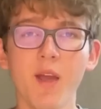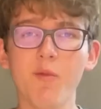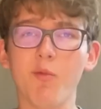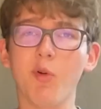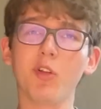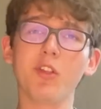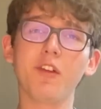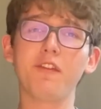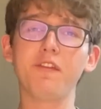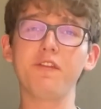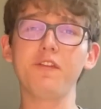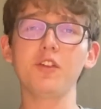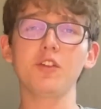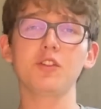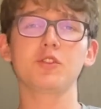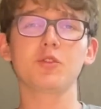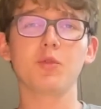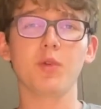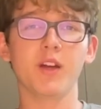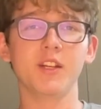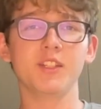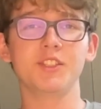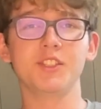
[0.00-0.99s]
And well, the first
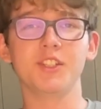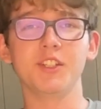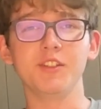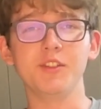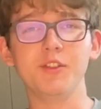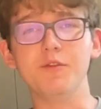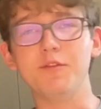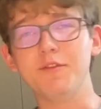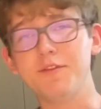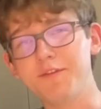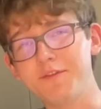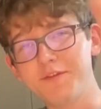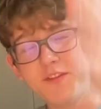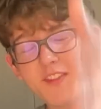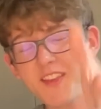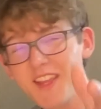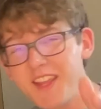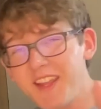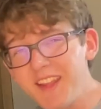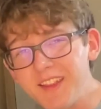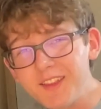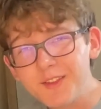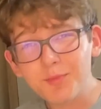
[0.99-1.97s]
question you
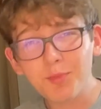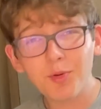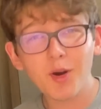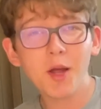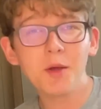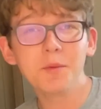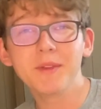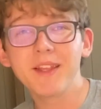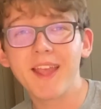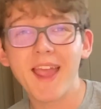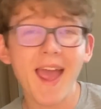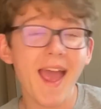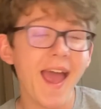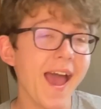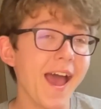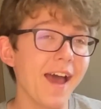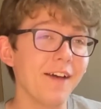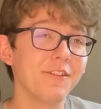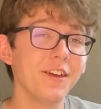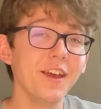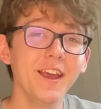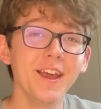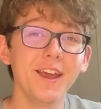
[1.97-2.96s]
fiends probably
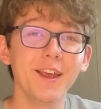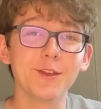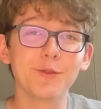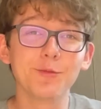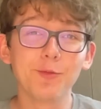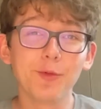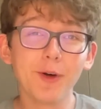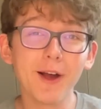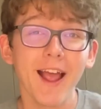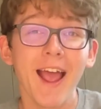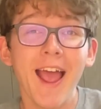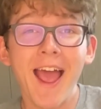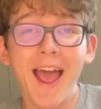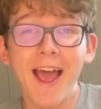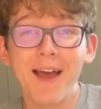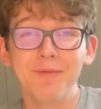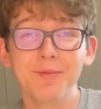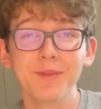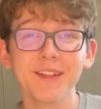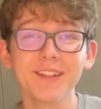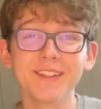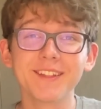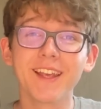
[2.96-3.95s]
have is what
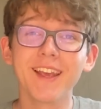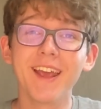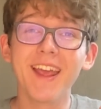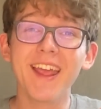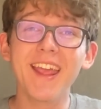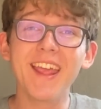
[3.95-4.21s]
happens